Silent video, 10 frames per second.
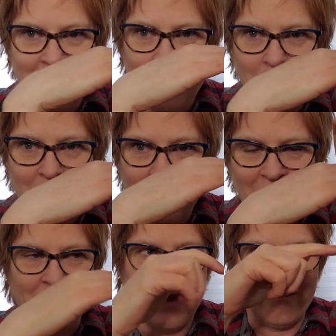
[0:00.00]
going
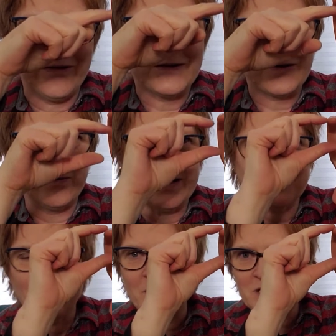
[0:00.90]
in there, and there's only
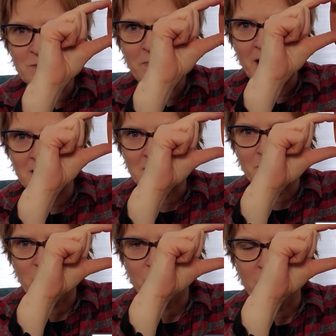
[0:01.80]
so much space
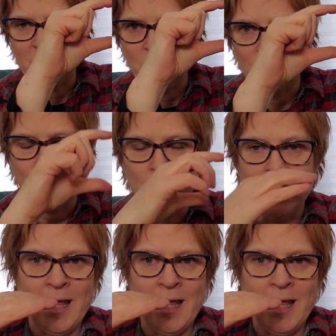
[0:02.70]
between you